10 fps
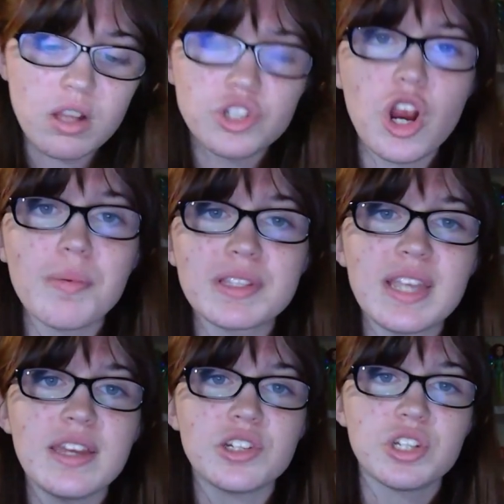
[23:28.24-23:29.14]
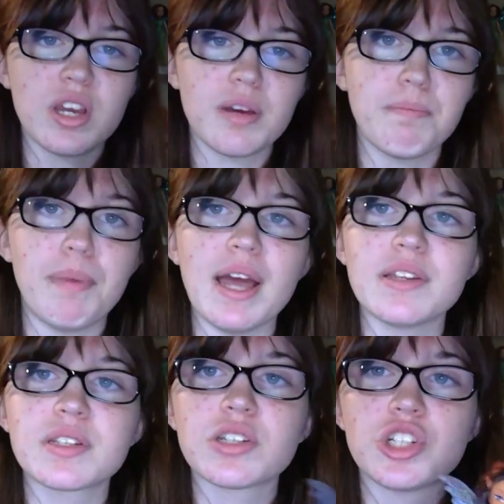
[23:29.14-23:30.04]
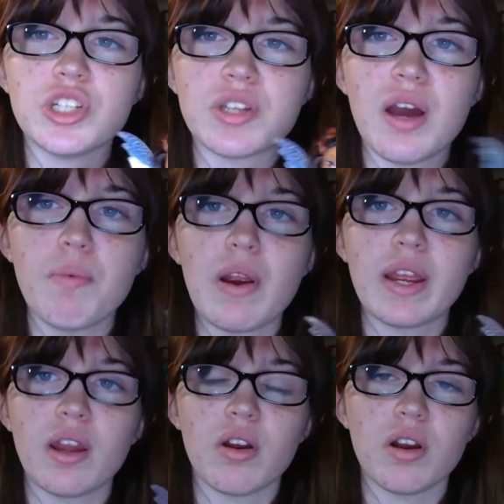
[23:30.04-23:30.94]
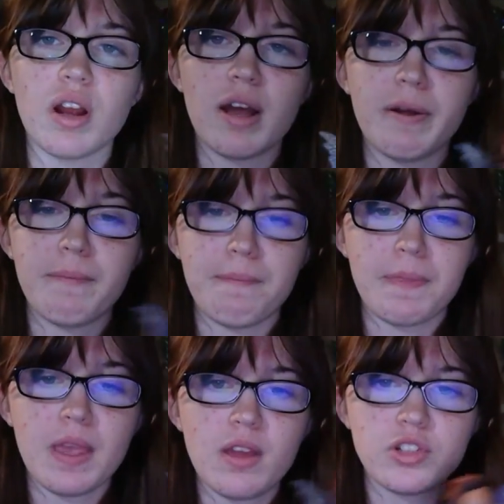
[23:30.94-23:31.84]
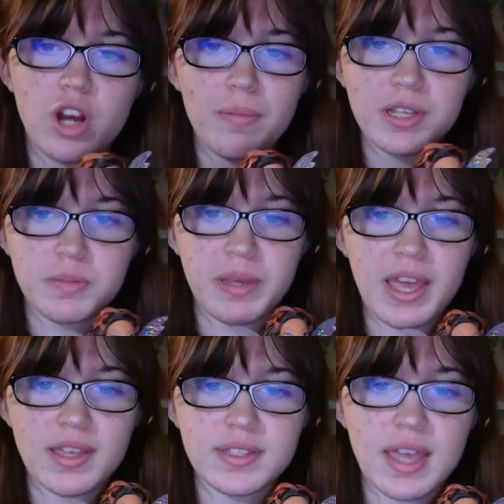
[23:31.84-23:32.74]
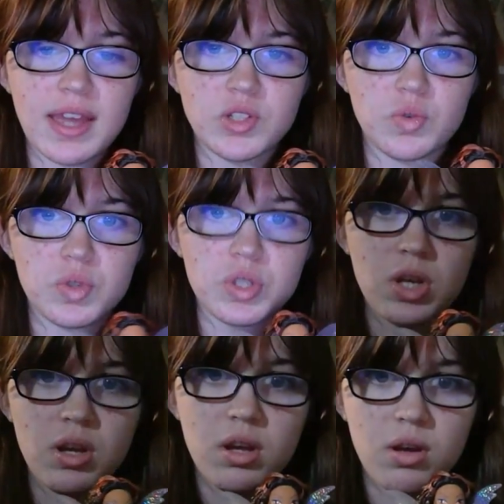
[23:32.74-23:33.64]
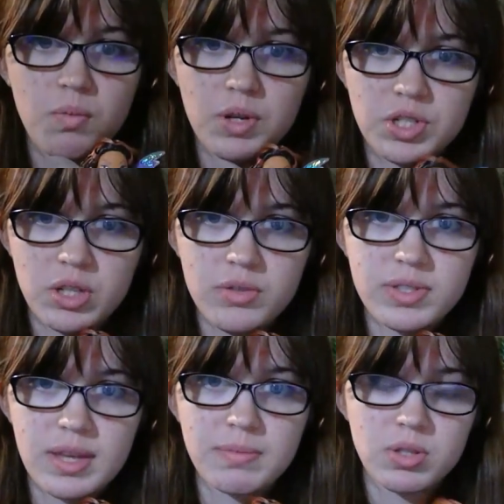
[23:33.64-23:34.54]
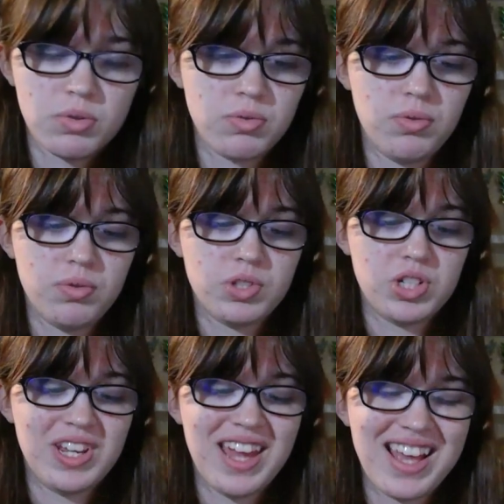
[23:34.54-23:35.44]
Charmix Aisha, but she's not wearing her um, Charmix because I don't want to lose them, so she